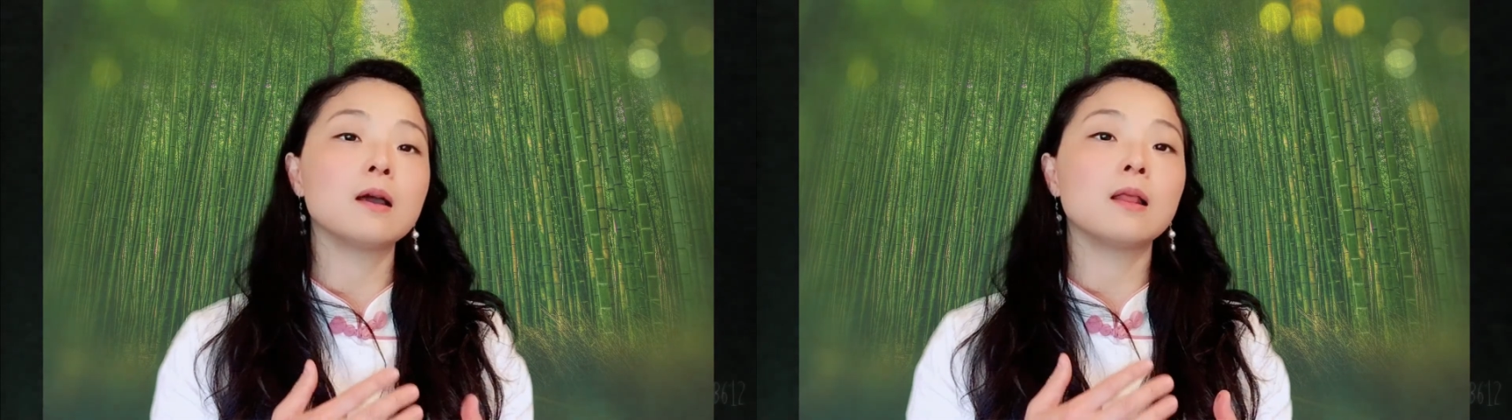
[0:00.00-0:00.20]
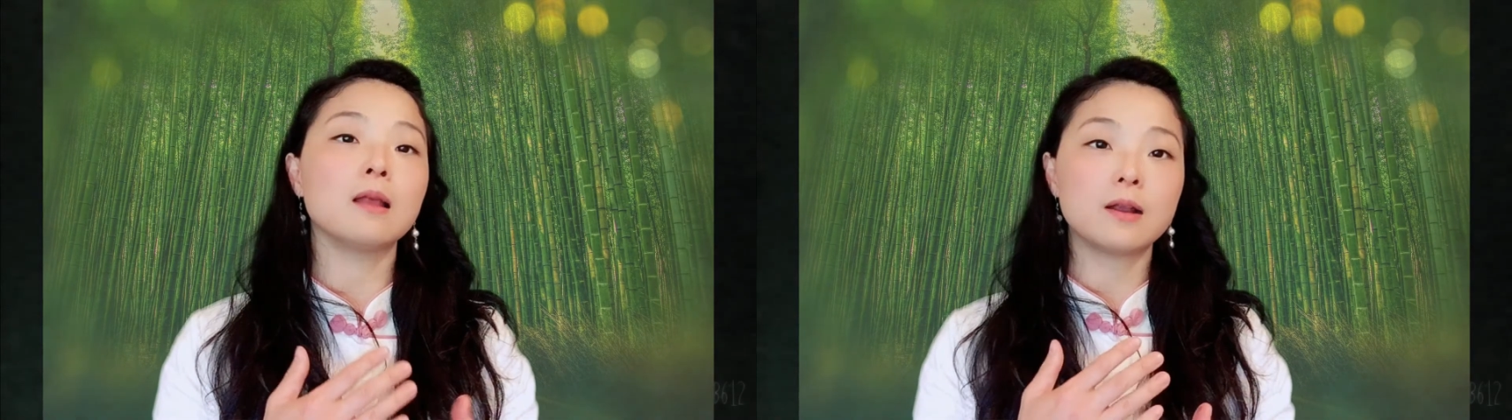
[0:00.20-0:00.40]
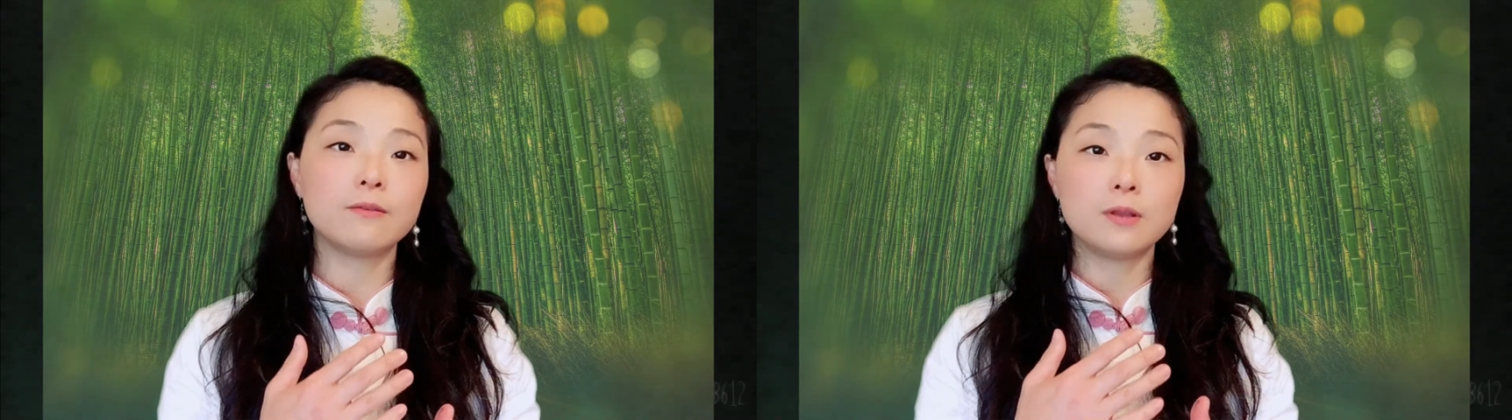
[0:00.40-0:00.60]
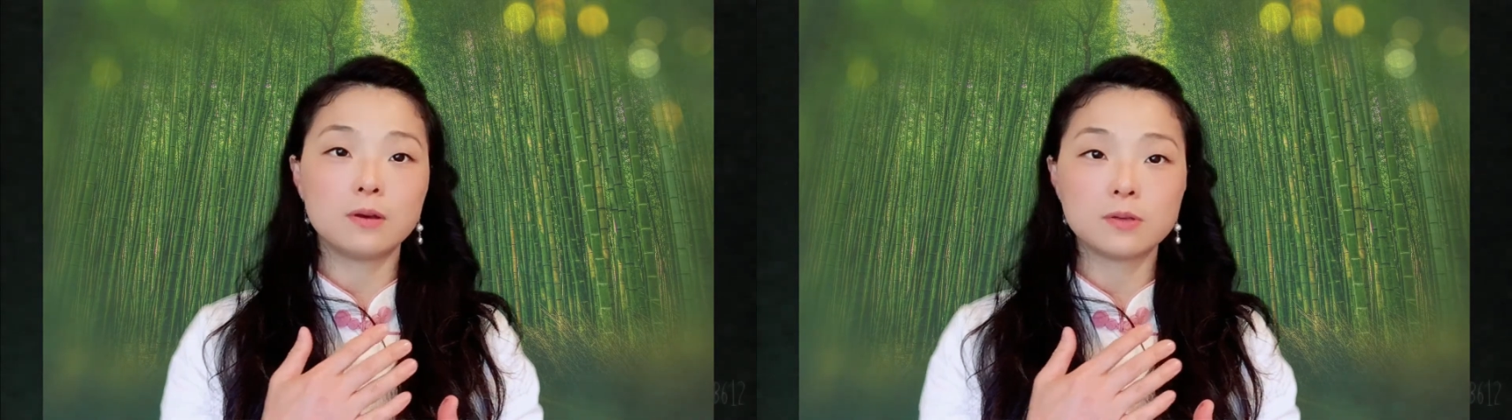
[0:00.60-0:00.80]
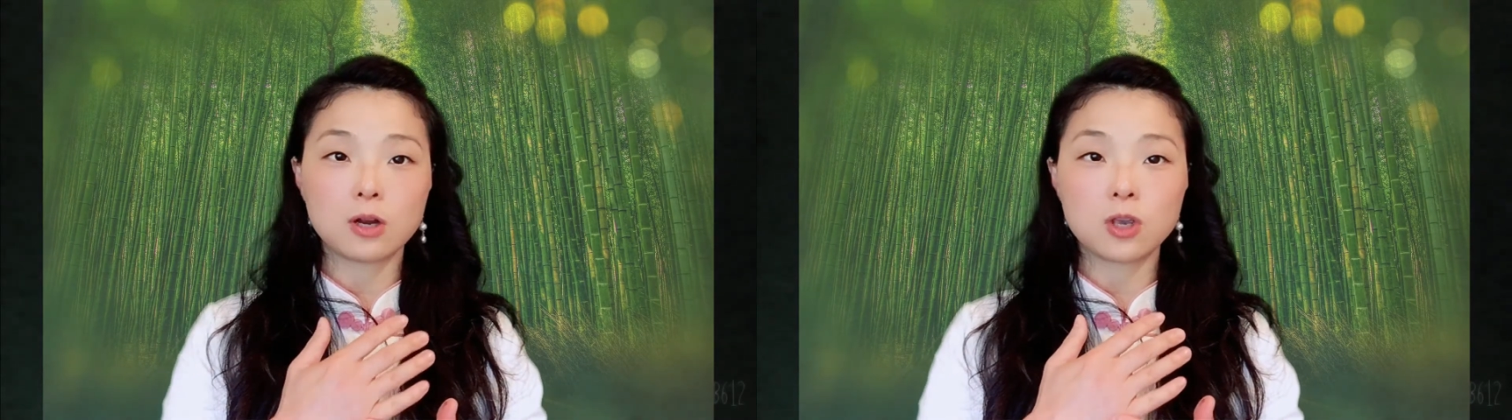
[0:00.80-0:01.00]
a lot of
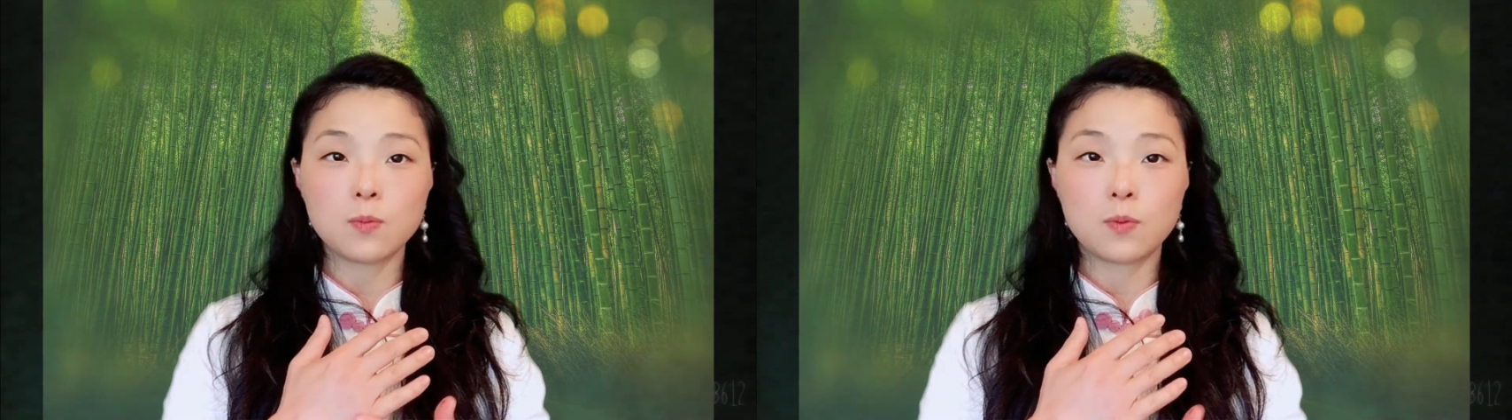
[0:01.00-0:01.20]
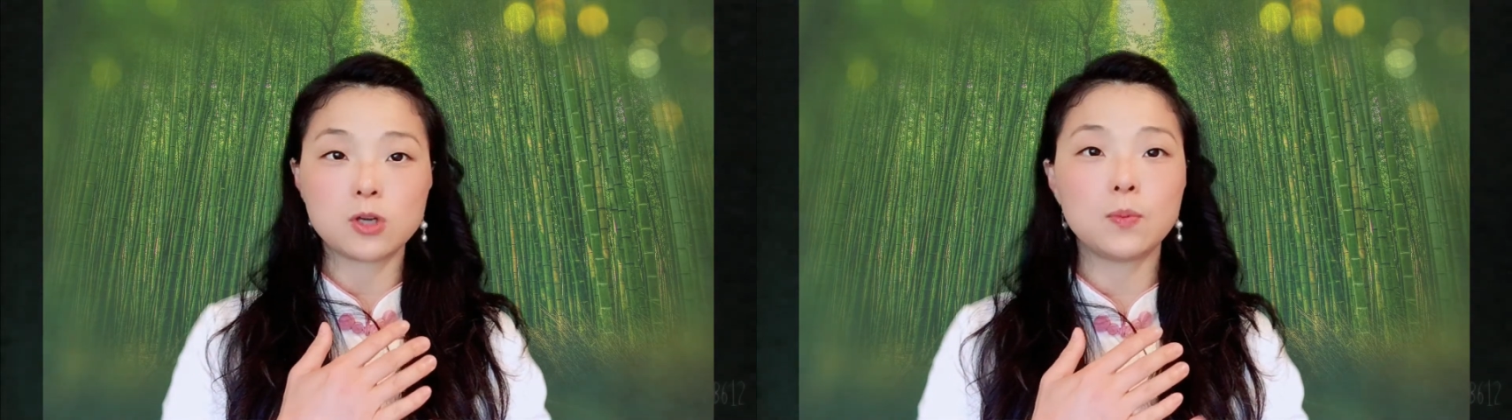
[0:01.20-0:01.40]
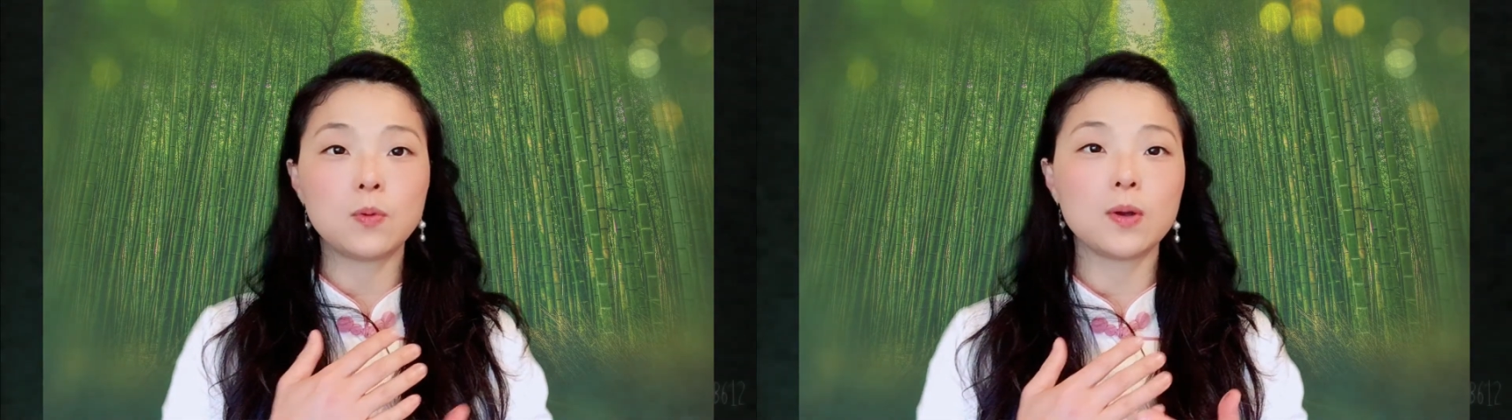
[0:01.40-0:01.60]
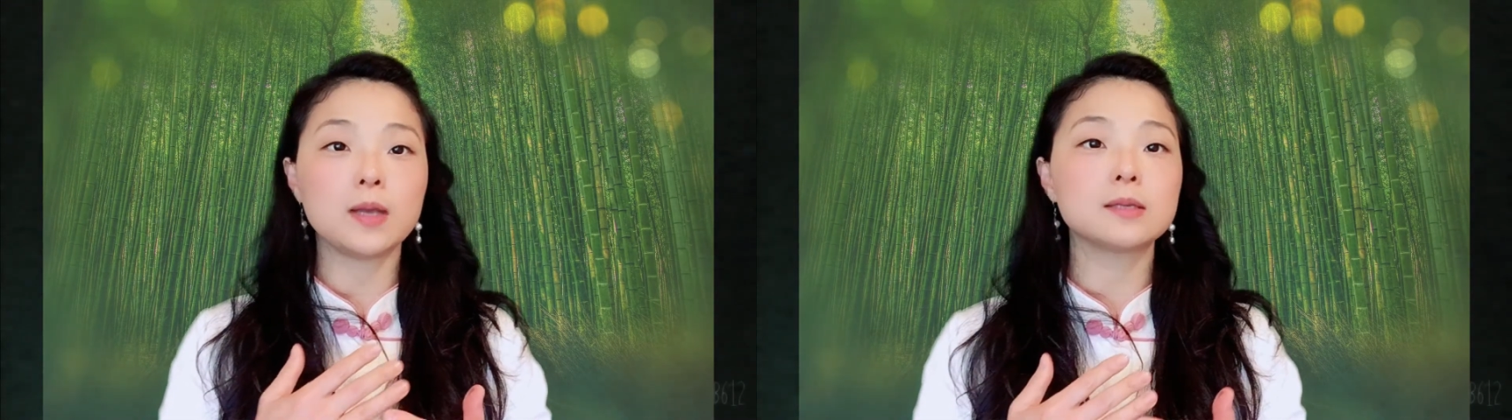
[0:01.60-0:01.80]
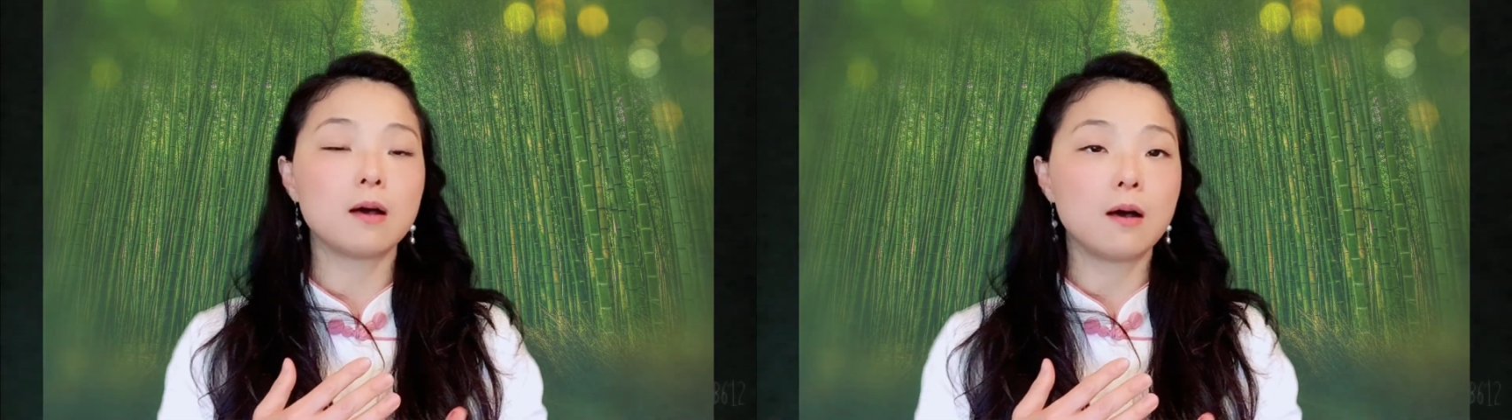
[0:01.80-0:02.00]
those acupressure points